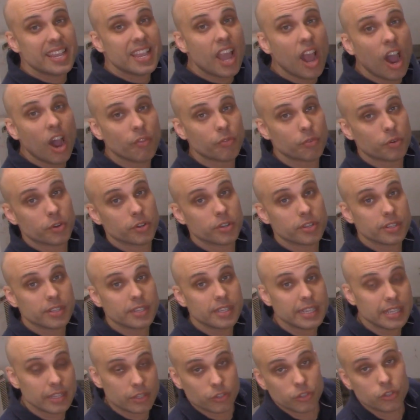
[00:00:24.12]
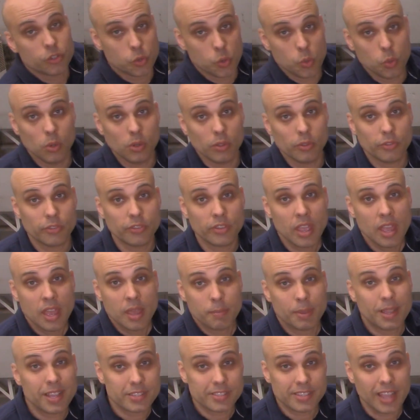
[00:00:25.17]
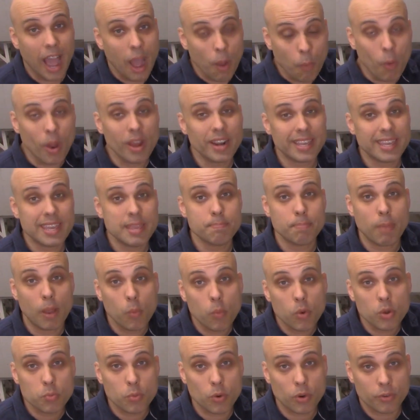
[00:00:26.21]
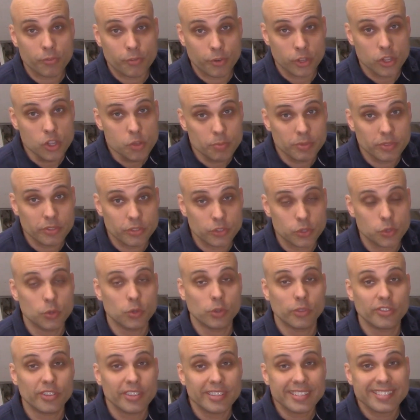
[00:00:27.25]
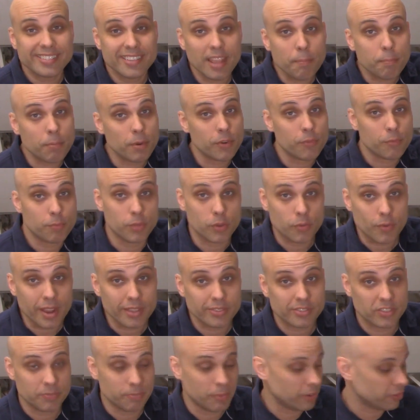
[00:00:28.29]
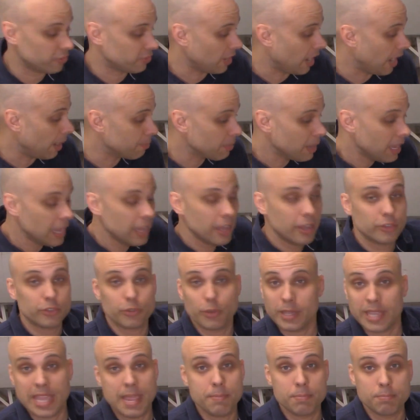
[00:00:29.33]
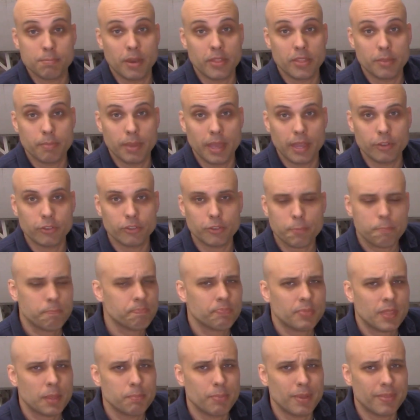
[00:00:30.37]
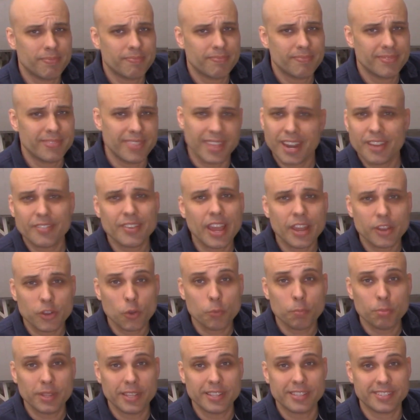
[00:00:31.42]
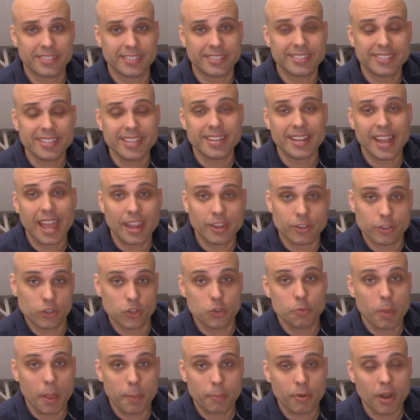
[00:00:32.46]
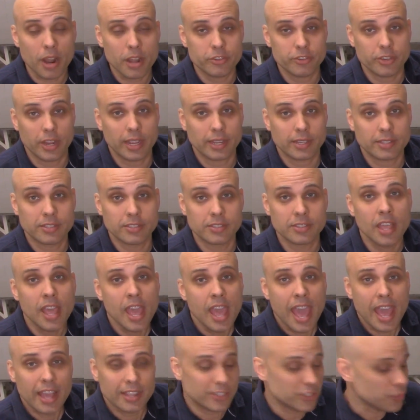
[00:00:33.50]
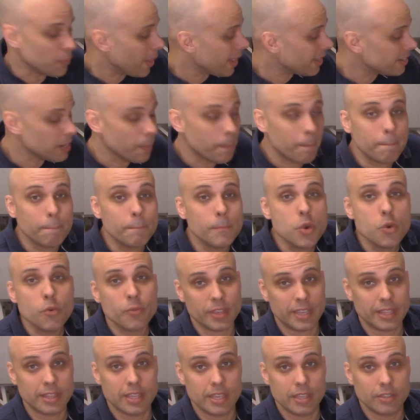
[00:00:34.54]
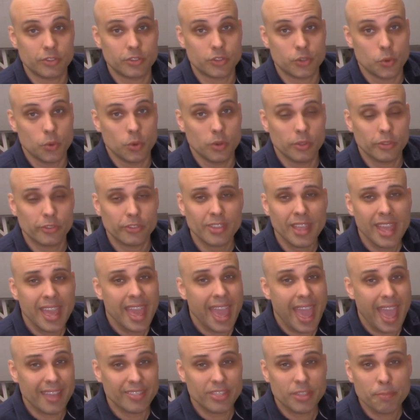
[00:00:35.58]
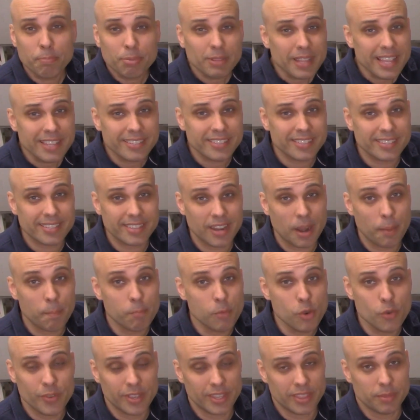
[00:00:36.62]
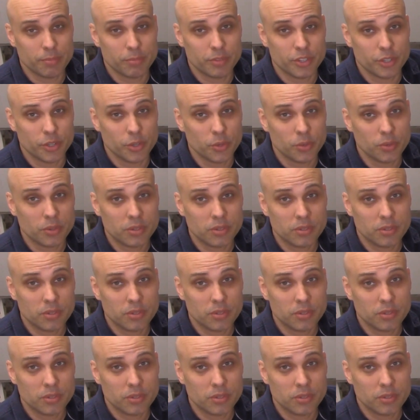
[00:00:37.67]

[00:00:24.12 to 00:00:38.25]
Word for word: covered in tools, because I want to keep my Woodwork for Humans tools separate from the rest of my shop so I keep them on the bench. But then I've got no place to sit and do my projects, and so I end up moving these tools. And the places that I'm moving them to,